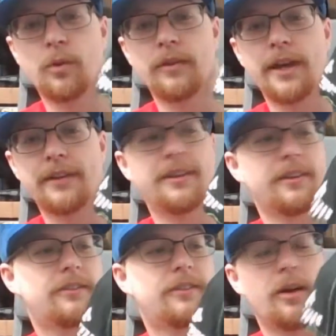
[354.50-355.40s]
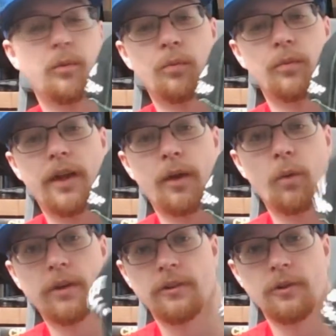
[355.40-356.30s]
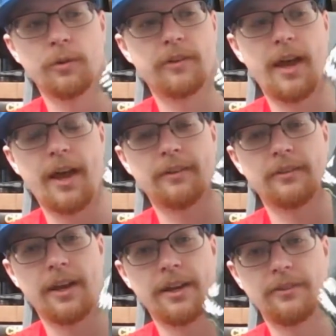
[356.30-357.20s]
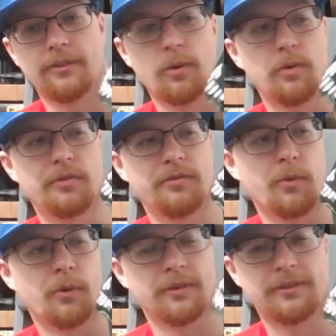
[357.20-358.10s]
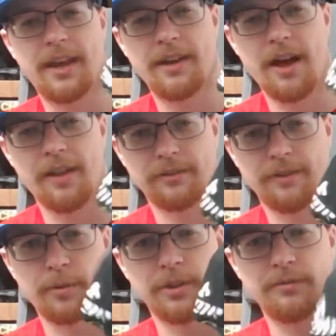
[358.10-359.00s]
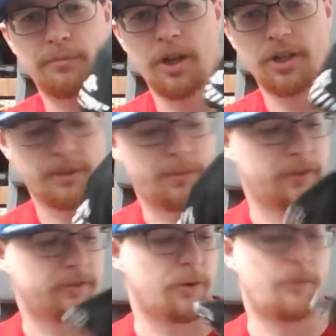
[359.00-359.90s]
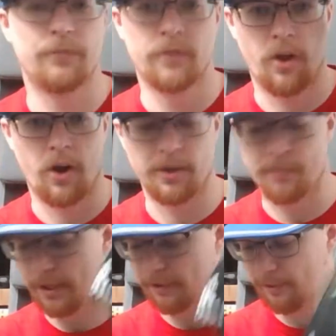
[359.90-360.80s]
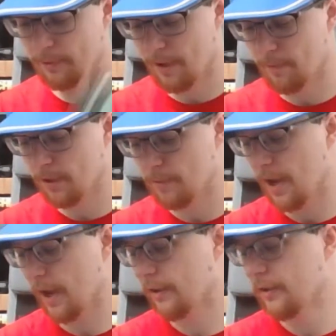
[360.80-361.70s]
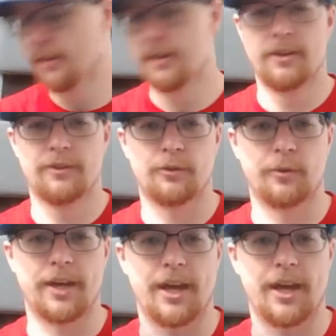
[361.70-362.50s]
like this that wasn't new with tags, and it sold for $10, I believe, plus shipping, so already making some of that money back. So again,